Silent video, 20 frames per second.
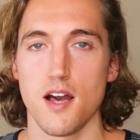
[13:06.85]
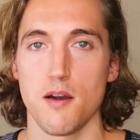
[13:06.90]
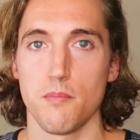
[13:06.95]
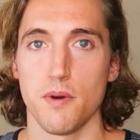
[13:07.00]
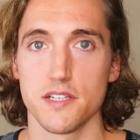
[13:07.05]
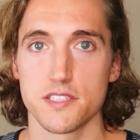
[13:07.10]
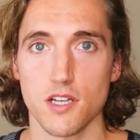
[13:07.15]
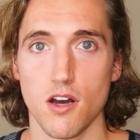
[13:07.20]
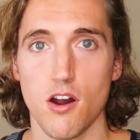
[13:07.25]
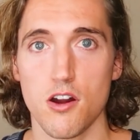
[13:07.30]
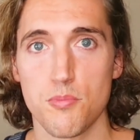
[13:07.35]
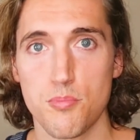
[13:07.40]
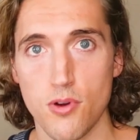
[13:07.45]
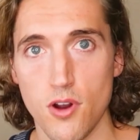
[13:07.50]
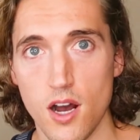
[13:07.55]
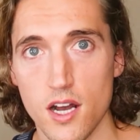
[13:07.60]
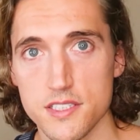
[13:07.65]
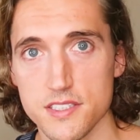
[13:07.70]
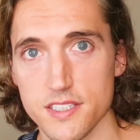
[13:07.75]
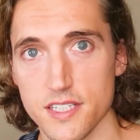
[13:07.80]
But it's a hard
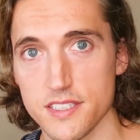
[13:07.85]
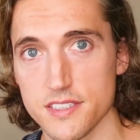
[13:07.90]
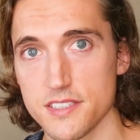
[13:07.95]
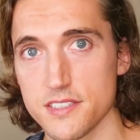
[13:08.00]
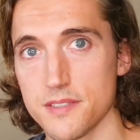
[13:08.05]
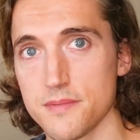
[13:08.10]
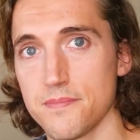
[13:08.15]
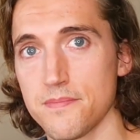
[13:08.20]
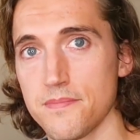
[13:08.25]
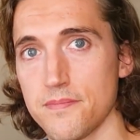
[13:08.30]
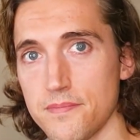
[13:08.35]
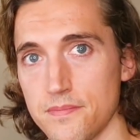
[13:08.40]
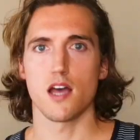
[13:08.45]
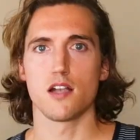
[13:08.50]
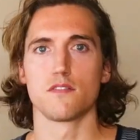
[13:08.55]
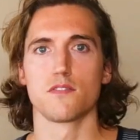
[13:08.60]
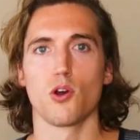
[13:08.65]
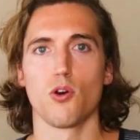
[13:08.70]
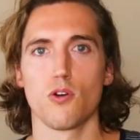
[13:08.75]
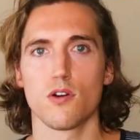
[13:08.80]
process.
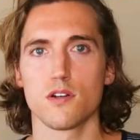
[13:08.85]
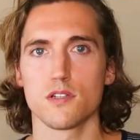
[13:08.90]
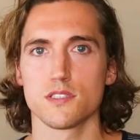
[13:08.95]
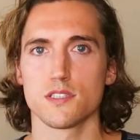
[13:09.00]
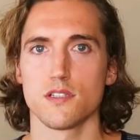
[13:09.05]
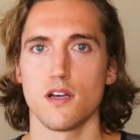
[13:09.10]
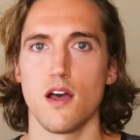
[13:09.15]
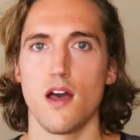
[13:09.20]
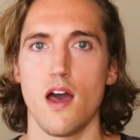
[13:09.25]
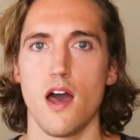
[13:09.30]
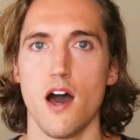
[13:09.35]
And of course,